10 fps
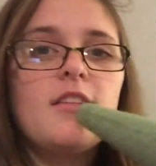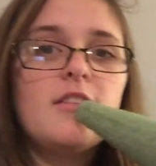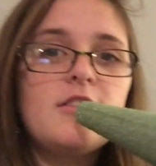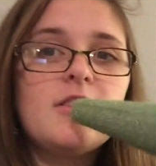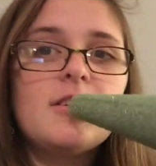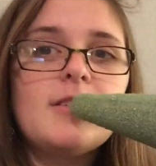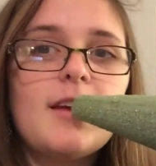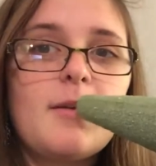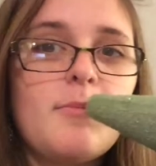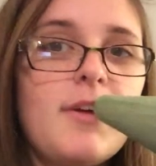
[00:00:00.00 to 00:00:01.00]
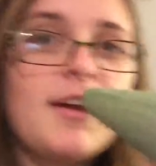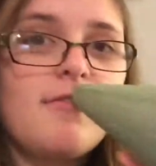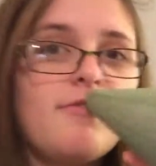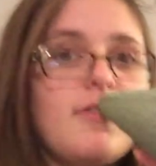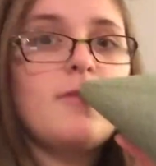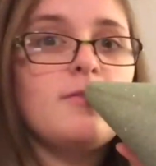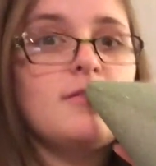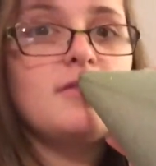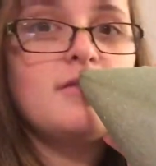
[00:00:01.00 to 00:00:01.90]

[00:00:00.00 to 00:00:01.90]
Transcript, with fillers: This looks like a megaphone.